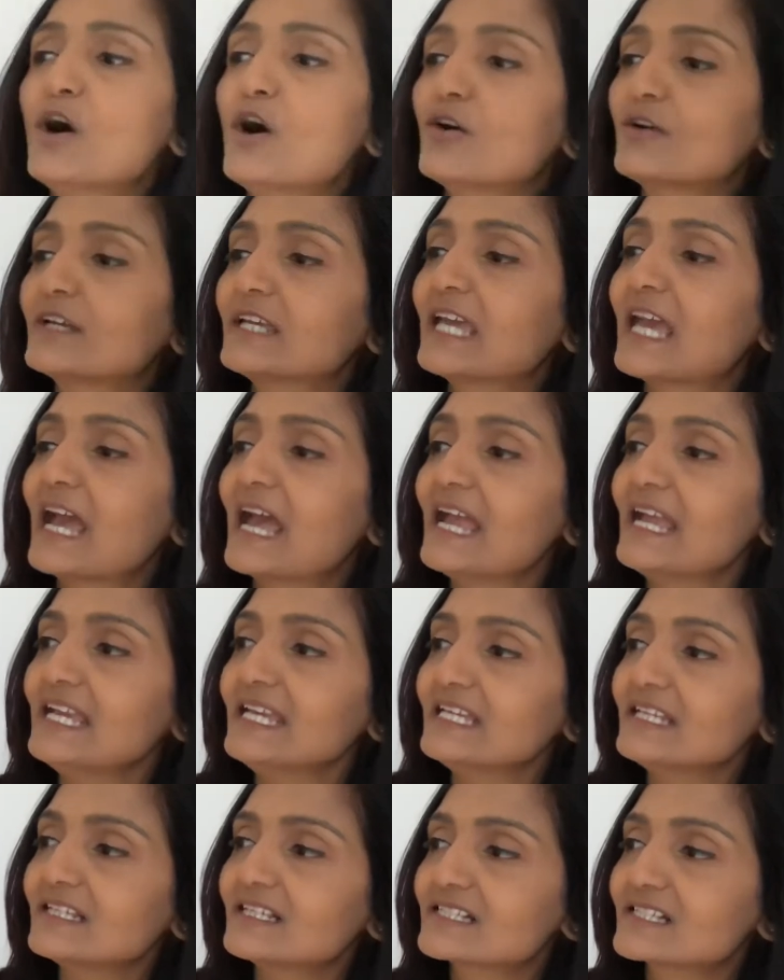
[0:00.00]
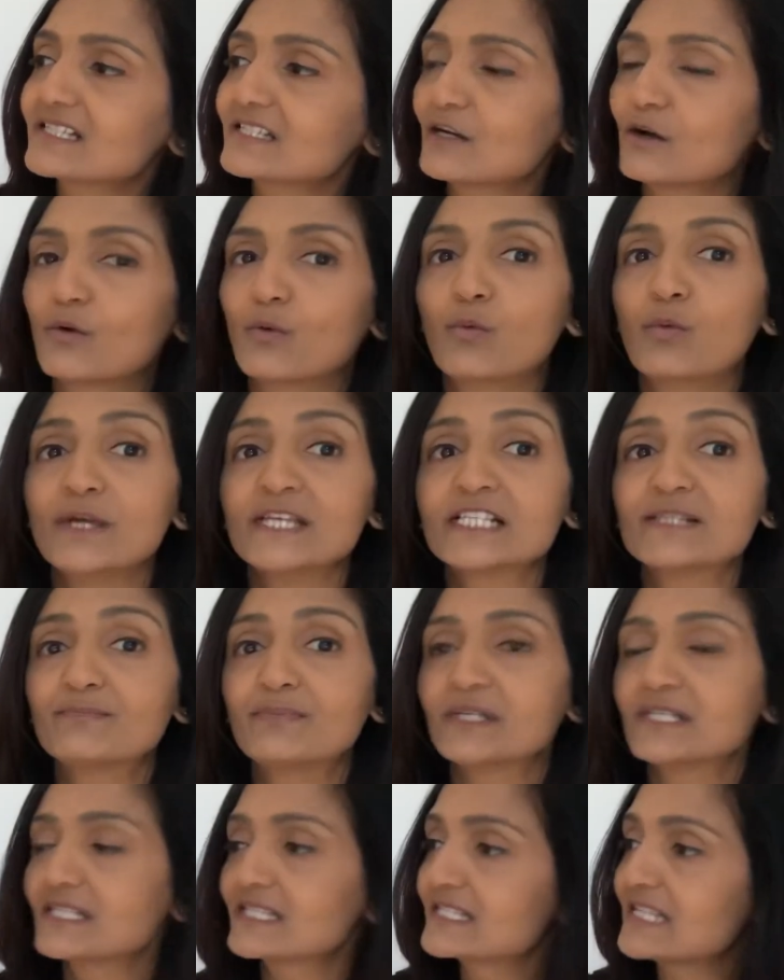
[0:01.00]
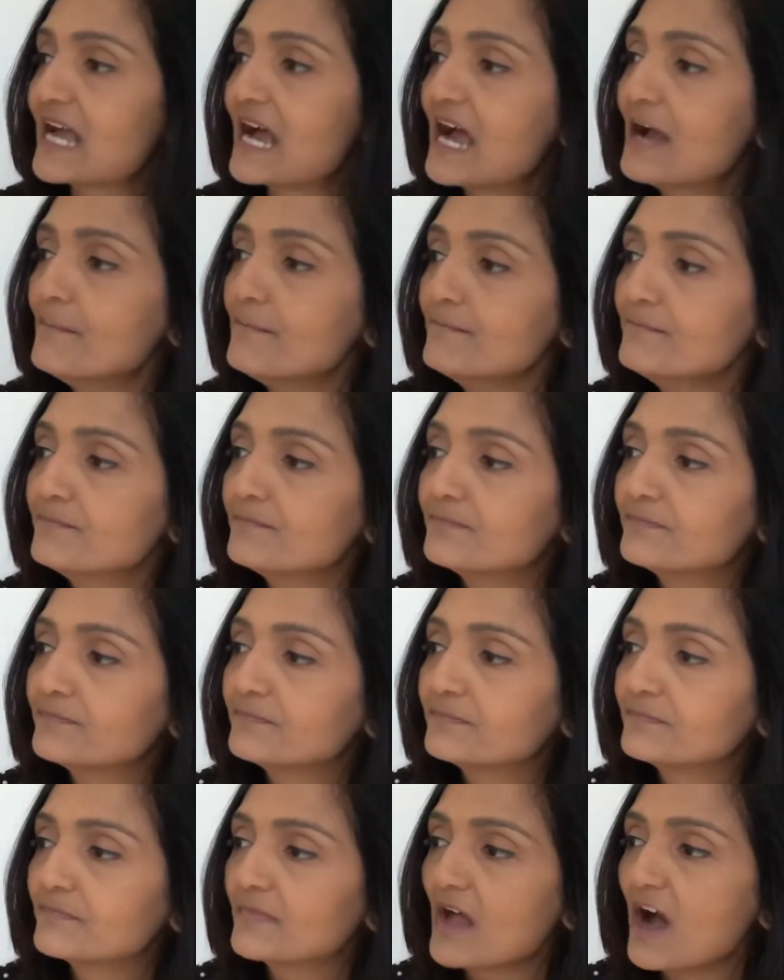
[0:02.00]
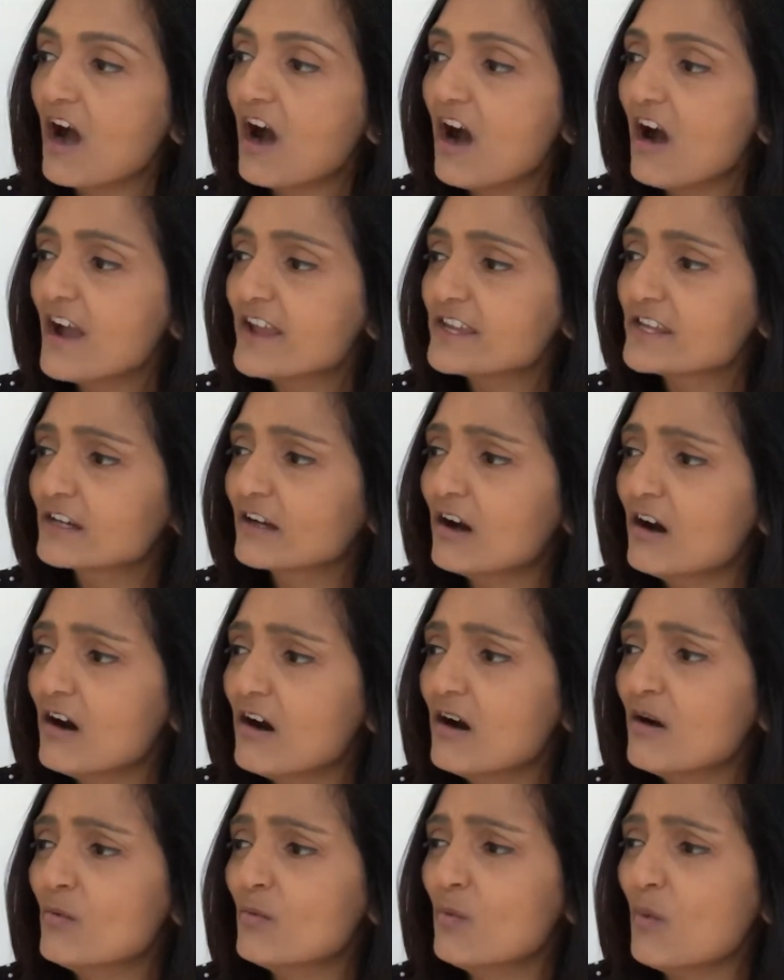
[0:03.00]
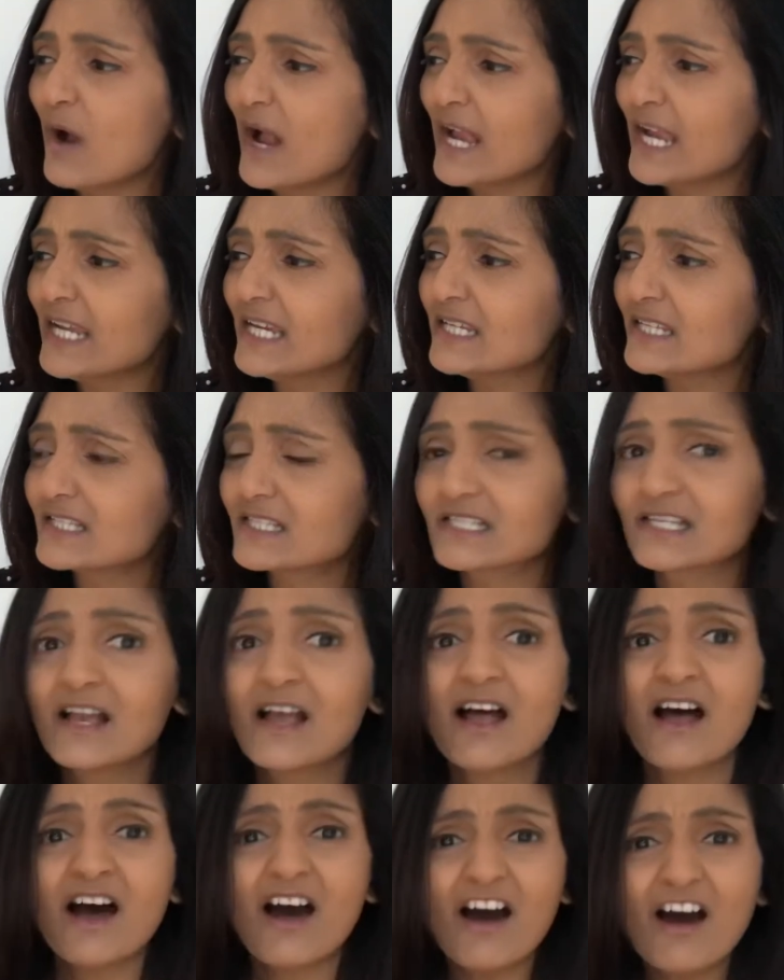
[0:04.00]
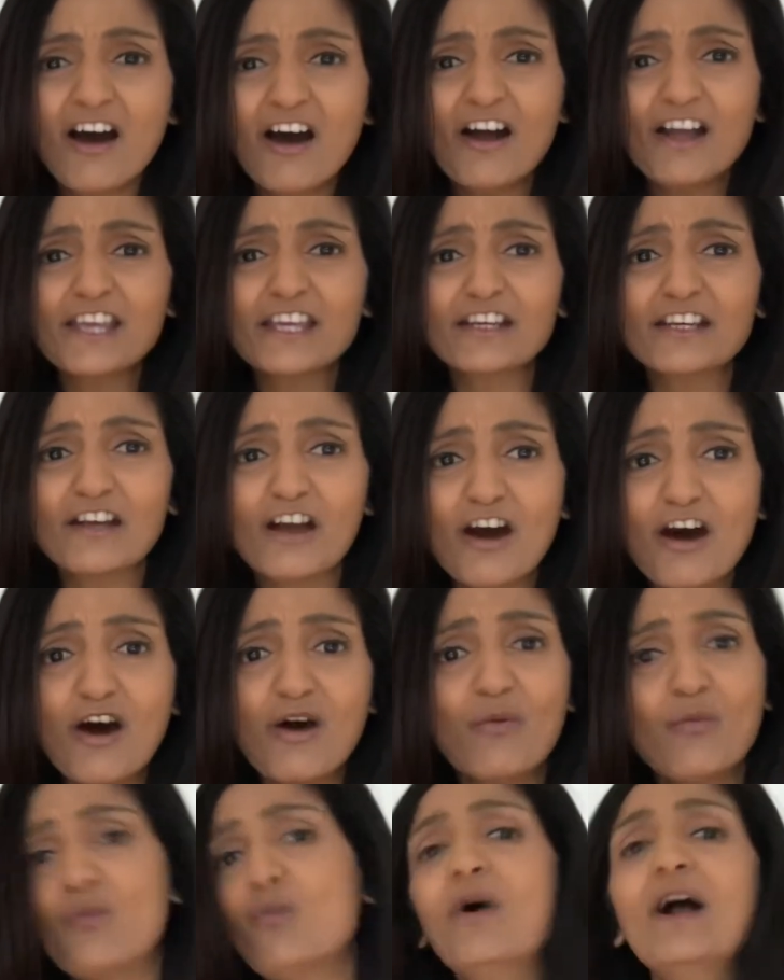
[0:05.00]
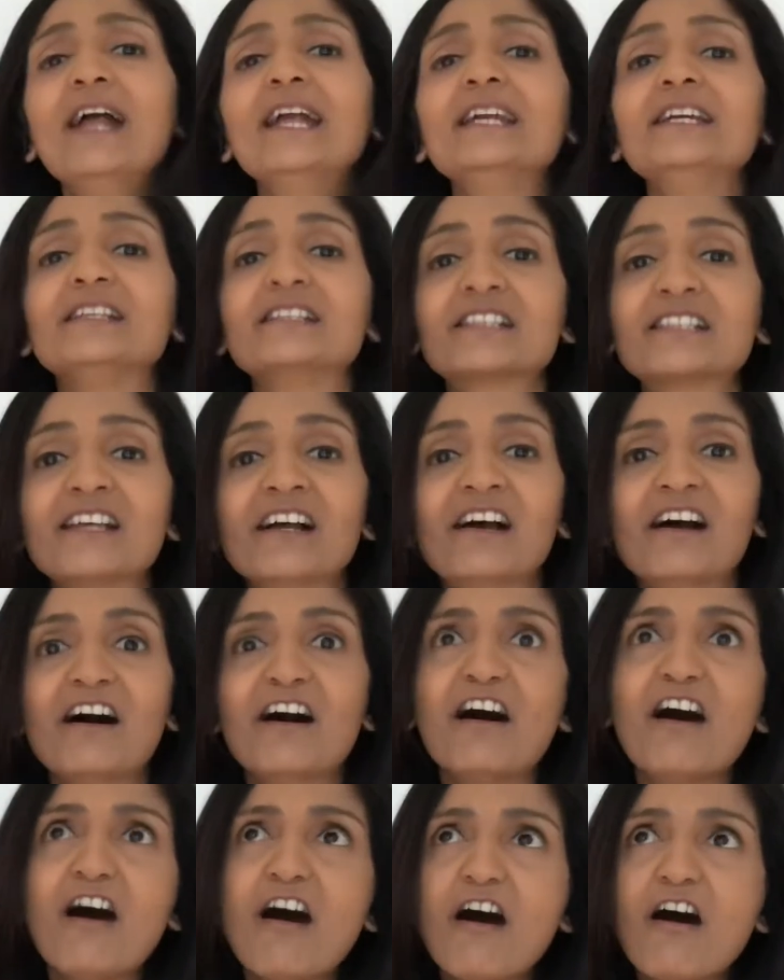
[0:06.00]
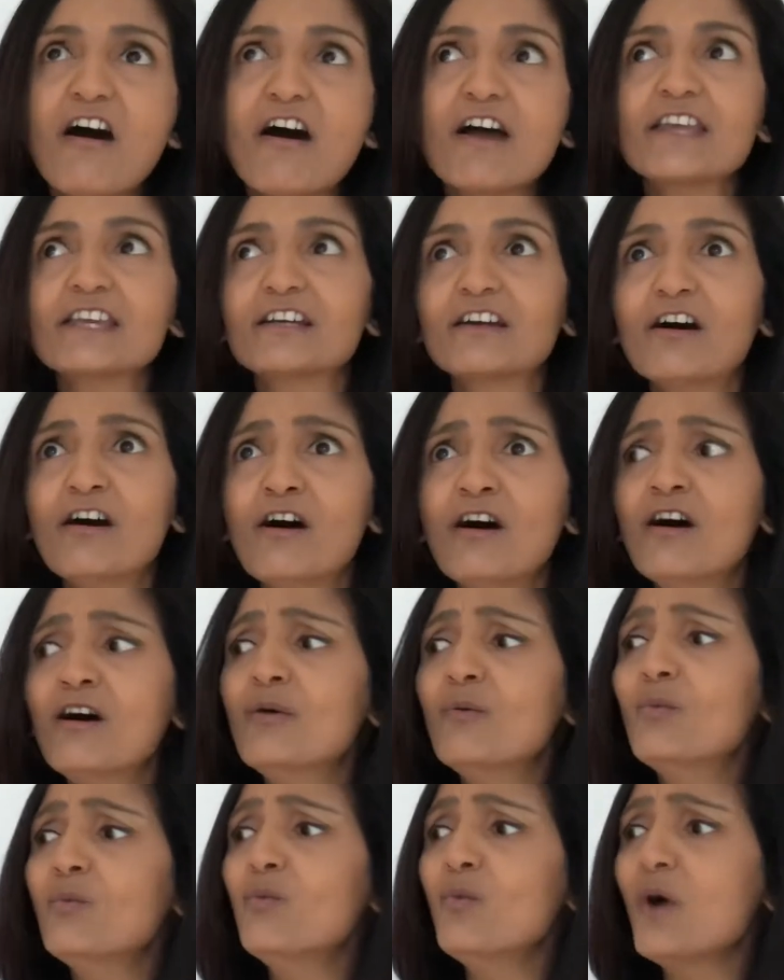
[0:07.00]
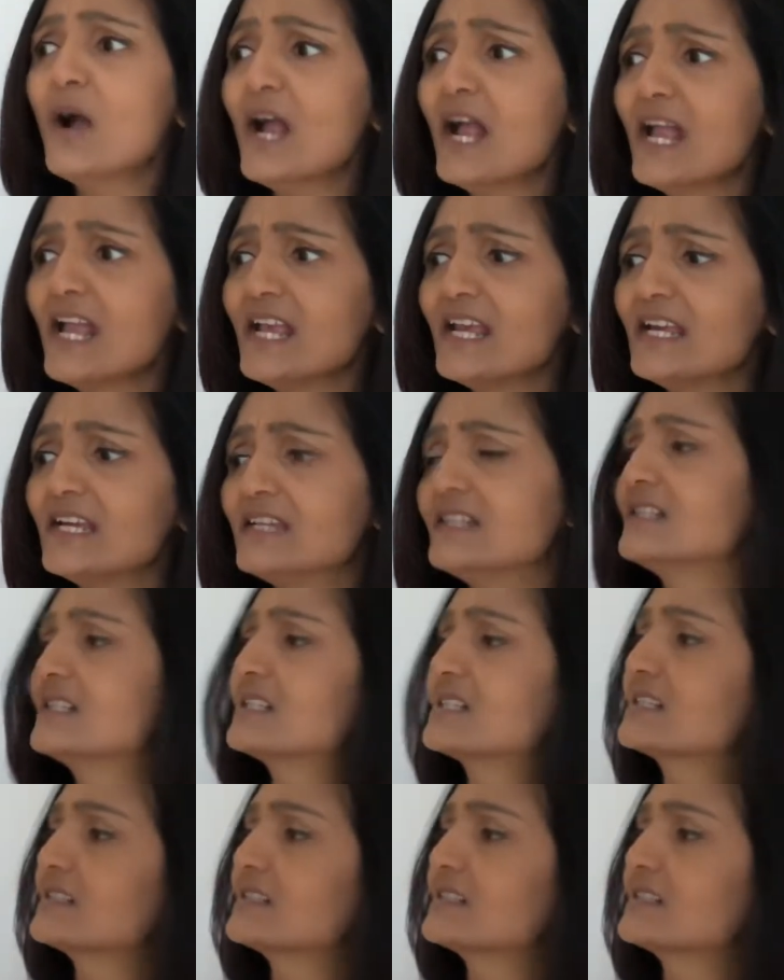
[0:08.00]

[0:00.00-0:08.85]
Cakes, whispered Sam. I can't wait, I can't wait, I can't wait.